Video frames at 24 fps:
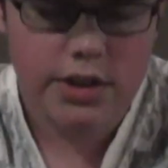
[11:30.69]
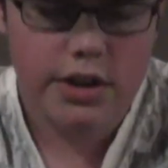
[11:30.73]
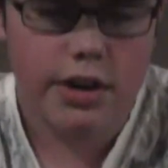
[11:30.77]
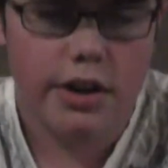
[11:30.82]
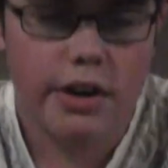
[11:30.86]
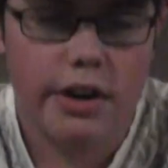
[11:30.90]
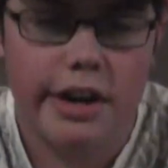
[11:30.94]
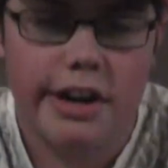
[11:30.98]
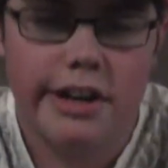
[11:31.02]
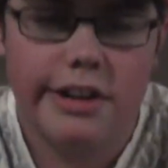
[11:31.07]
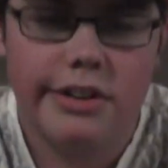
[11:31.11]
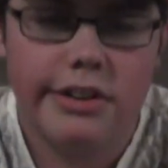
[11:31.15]

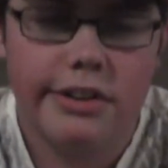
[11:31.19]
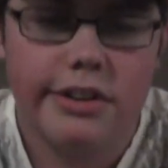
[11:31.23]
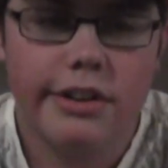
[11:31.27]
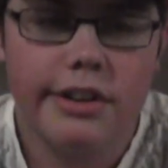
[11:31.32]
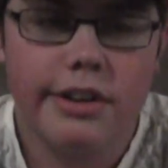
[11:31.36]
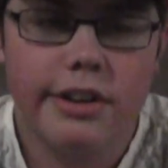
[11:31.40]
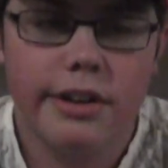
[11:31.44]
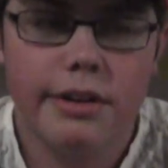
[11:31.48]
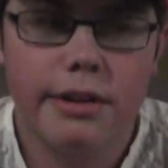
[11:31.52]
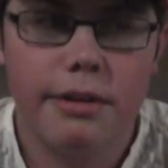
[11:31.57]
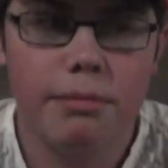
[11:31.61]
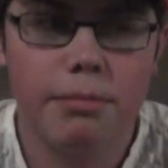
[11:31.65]
Alright.
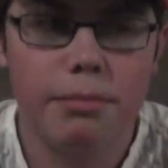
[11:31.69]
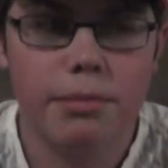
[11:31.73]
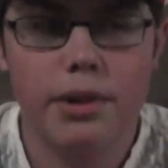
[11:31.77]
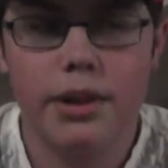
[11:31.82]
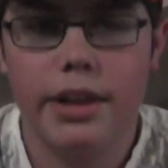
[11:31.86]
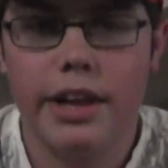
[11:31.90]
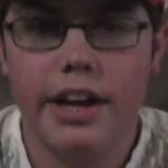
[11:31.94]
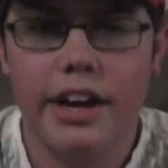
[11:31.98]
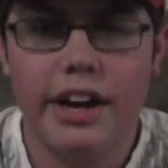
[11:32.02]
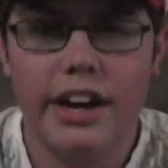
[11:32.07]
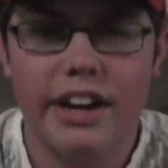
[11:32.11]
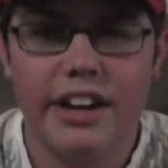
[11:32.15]
I'm
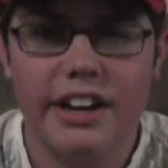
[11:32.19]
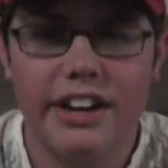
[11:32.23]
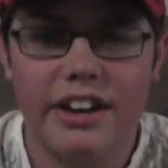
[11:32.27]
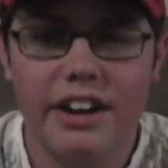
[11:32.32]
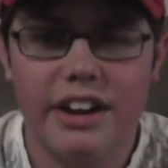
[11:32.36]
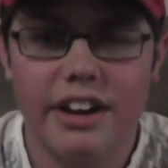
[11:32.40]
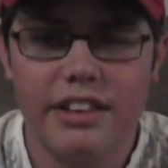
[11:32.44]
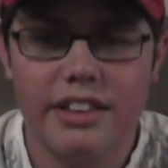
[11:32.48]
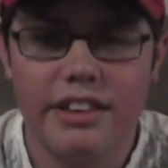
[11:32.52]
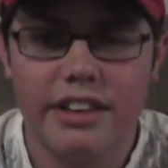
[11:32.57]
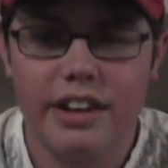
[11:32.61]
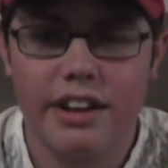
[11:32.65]
glad I
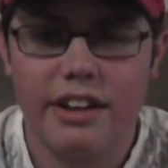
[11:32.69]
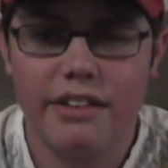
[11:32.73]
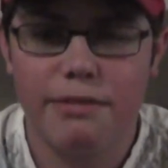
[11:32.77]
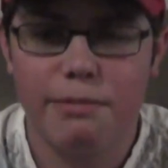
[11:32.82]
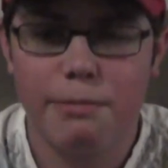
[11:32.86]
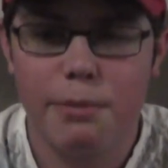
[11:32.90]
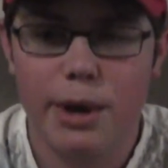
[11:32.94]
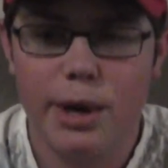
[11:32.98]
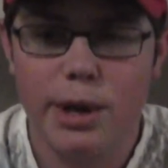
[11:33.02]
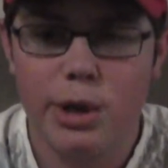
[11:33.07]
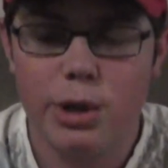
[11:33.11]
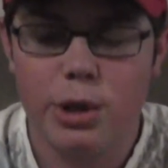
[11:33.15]
got that
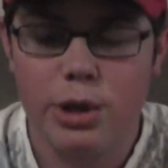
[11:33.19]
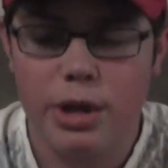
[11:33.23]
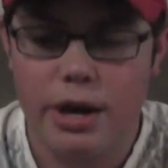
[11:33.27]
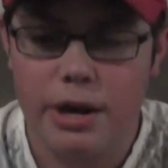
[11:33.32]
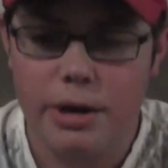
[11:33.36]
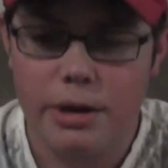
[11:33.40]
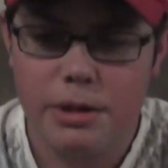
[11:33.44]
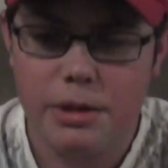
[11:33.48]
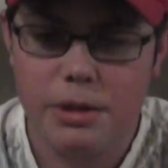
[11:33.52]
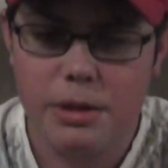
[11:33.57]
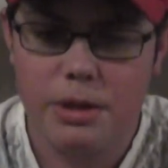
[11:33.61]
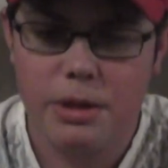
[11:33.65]
off my
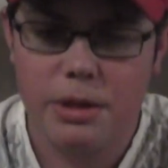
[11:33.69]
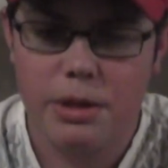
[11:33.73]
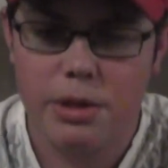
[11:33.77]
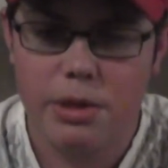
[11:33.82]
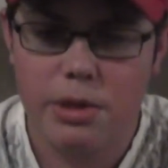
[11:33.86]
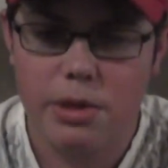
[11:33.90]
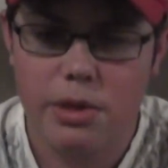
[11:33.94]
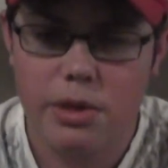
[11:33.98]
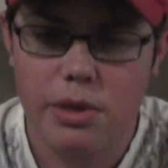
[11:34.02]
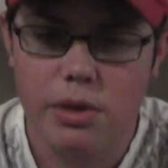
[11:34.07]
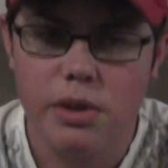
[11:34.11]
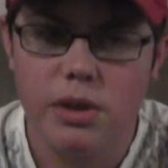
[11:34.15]

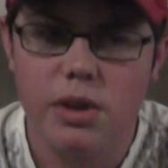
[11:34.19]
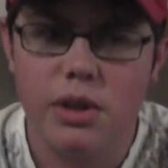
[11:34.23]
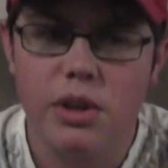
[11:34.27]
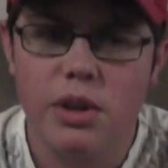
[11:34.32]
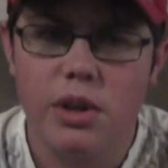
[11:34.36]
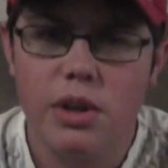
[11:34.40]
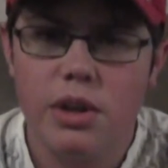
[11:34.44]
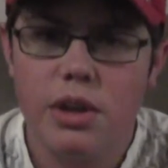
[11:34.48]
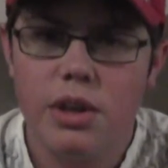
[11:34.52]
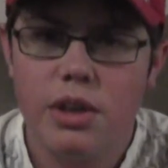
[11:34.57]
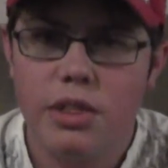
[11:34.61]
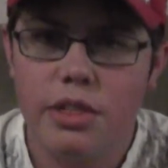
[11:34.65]
chest.
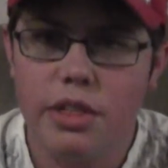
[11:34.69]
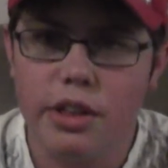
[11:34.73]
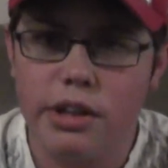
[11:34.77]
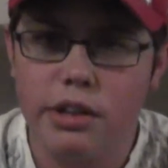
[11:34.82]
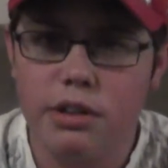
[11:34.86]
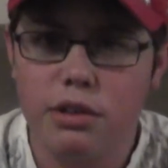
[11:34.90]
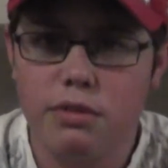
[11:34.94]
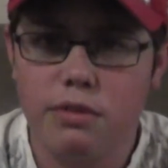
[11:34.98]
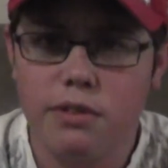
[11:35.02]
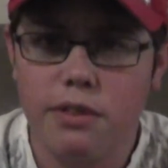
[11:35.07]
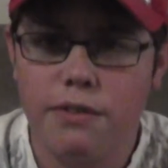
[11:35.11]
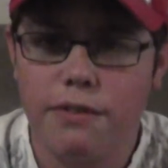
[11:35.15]

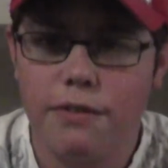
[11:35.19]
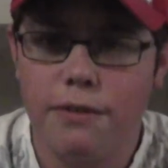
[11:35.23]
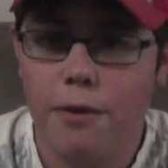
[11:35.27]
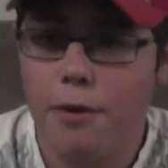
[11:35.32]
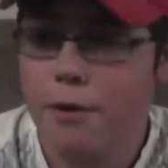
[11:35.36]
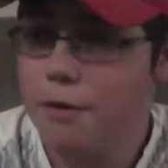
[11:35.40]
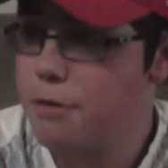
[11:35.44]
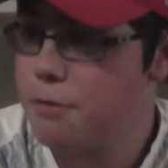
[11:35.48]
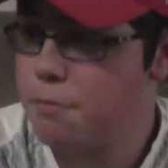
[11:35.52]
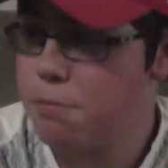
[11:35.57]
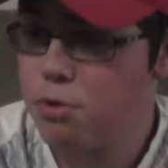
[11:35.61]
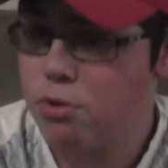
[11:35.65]
Thanks for the
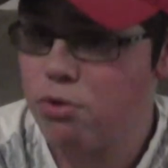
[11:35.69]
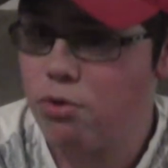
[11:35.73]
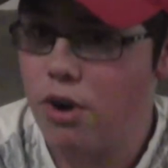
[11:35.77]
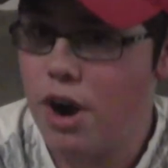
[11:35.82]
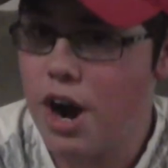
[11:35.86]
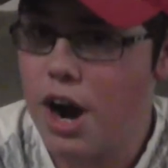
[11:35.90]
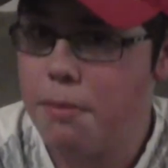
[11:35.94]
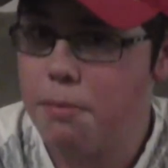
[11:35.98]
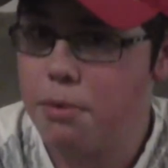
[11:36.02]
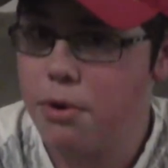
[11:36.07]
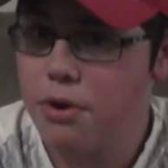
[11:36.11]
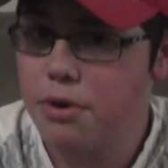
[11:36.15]
4
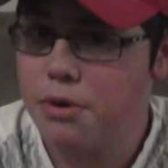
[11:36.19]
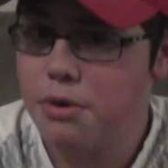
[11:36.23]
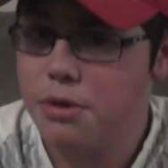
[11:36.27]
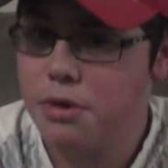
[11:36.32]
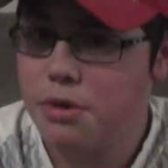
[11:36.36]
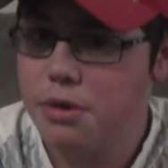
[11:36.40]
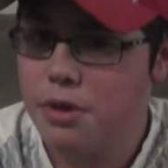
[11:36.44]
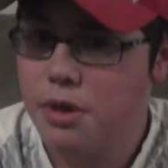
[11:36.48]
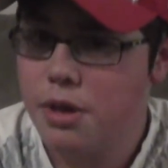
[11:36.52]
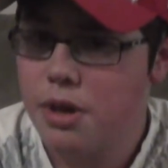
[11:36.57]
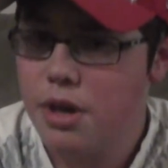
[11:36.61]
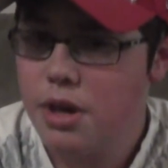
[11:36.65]

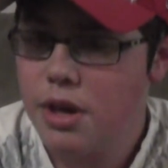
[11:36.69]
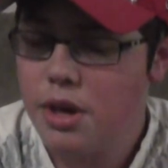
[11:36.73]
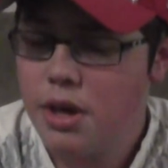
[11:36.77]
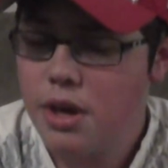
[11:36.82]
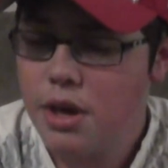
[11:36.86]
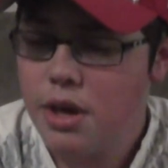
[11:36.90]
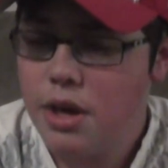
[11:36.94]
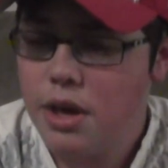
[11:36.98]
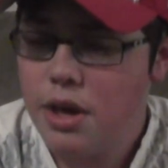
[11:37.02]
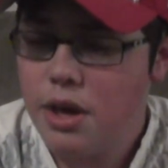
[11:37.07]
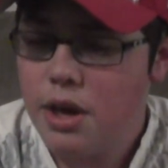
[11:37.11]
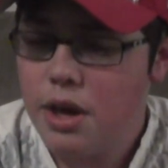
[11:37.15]
subscribers.
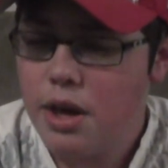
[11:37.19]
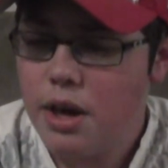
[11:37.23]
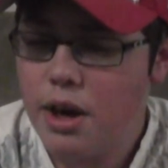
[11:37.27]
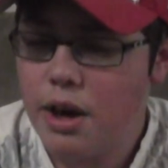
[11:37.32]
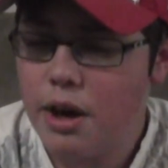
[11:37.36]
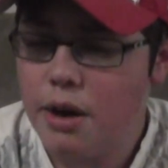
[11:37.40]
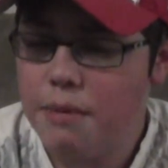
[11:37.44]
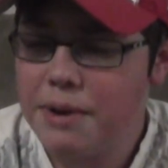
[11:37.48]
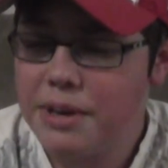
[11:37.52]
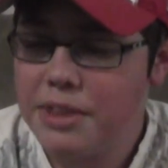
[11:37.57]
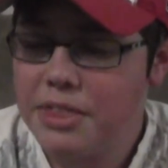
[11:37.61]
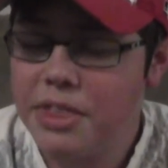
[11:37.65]

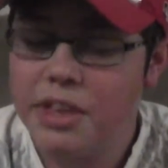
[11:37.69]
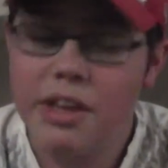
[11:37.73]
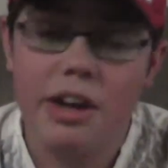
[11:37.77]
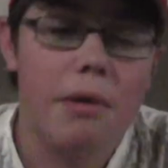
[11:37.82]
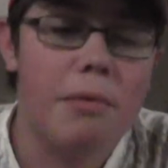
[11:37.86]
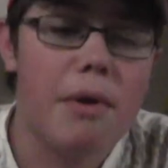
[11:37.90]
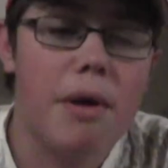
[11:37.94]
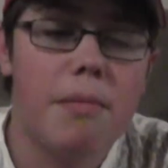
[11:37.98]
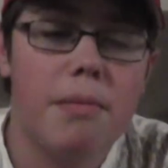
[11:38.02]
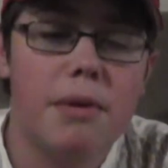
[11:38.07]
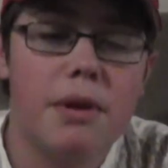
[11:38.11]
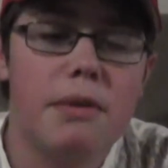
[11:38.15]
I think I
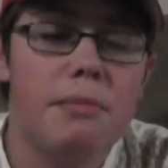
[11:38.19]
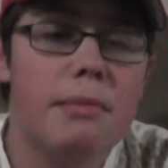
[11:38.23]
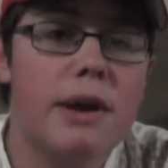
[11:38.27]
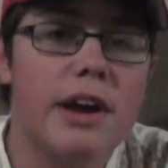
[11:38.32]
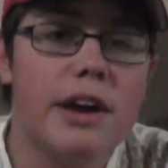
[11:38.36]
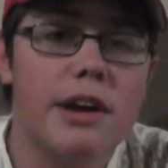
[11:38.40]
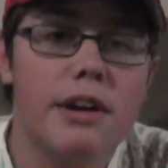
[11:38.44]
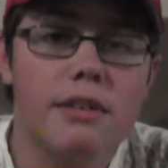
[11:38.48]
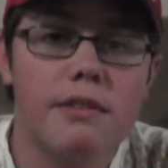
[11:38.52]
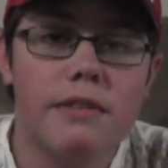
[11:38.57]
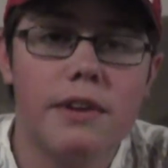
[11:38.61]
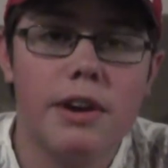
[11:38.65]
might be
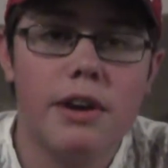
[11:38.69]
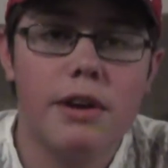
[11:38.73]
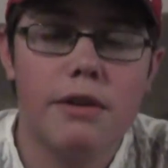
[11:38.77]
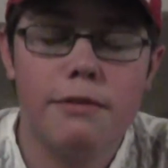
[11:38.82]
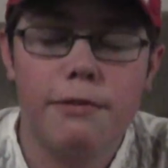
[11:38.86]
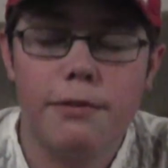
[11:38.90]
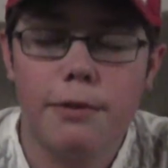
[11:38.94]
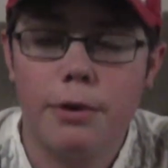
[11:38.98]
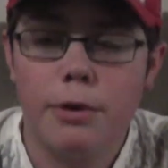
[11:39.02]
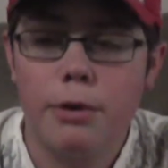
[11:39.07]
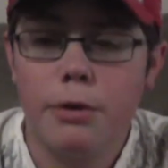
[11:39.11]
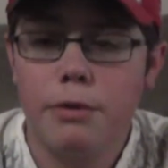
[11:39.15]
making a video
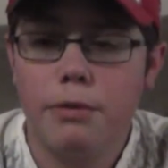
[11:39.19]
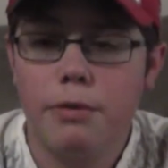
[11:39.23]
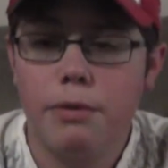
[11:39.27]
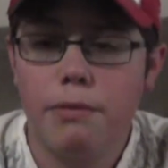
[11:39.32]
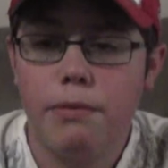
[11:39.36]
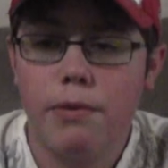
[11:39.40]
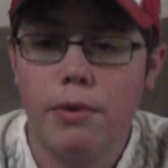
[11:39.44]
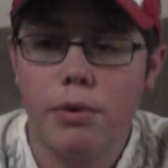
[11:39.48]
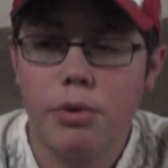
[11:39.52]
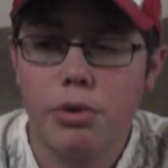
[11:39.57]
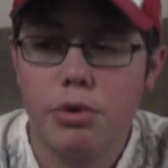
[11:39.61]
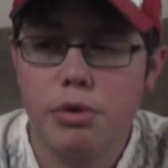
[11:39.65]
for the
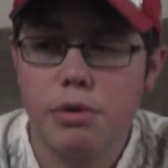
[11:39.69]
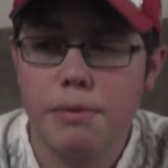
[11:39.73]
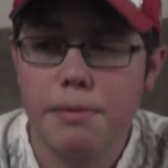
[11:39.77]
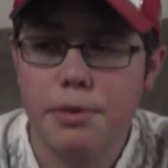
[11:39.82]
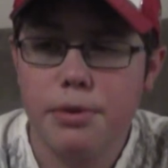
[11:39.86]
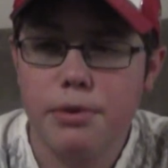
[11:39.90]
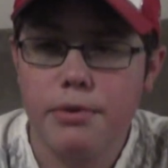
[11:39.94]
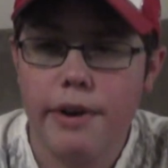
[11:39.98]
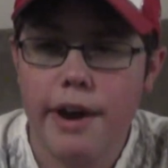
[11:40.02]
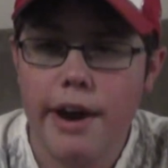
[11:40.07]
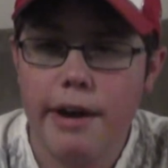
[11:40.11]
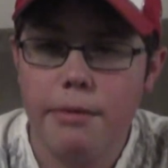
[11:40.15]
4th
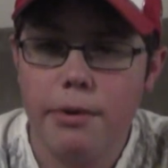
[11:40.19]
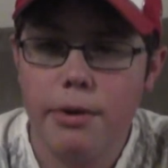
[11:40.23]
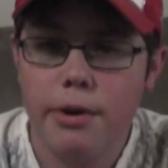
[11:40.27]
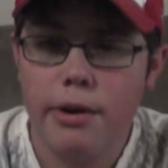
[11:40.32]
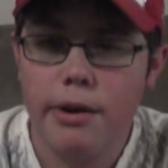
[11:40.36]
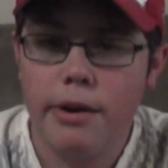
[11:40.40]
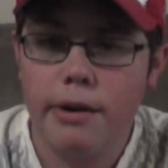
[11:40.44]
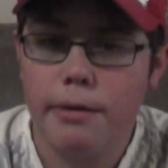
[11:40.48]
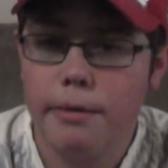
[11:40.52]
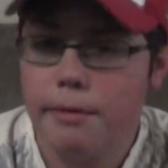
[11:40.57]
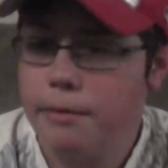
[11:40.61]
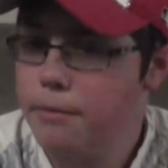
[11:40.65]

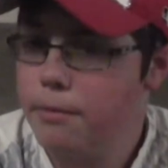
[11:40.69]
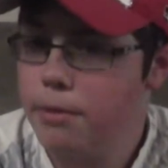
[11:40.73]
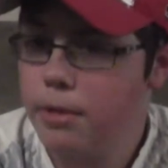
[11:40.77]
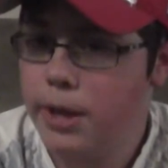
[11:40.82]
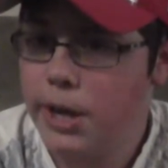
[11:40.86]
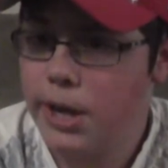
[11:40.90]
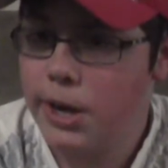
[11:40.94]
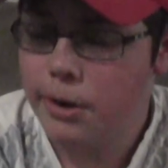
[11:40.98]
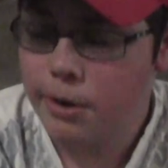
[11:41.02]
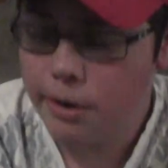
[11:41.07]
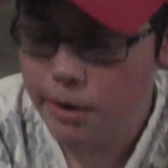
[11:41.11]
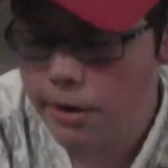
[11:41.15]
subscriber
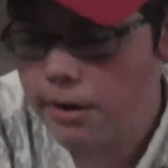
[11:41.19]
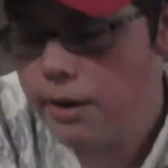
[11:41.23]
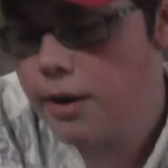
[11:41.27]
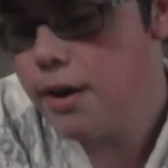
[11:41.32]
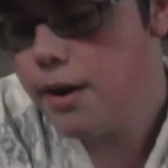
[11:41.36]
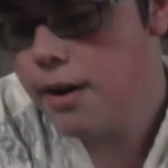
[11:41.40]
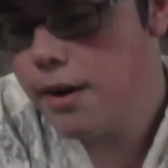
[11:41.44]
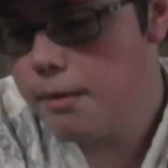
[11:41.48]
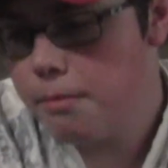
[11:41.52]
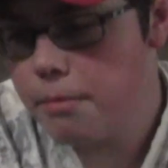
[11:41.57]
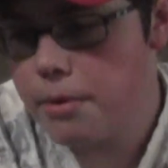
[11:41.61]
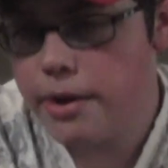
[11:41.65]
later,
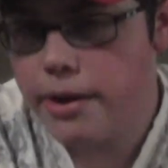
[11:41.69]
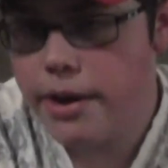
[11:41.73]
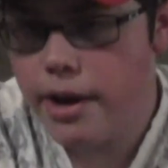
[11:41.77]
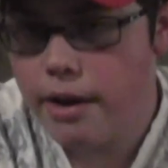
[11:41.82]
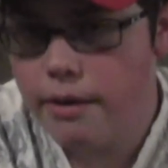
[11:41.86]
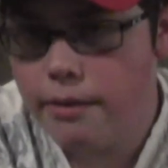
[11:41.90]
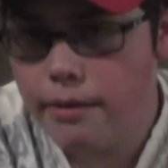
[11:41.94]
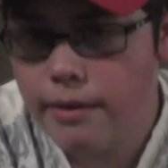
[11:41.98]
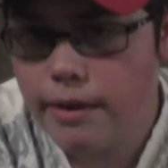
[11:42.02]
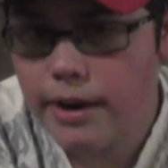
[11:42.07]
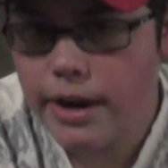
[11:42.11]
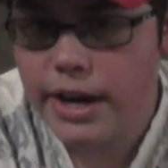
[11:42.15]
but
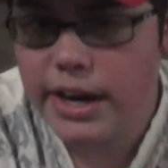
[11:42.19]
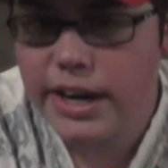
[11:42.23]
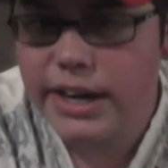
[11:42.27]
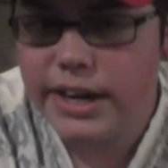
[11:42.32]
not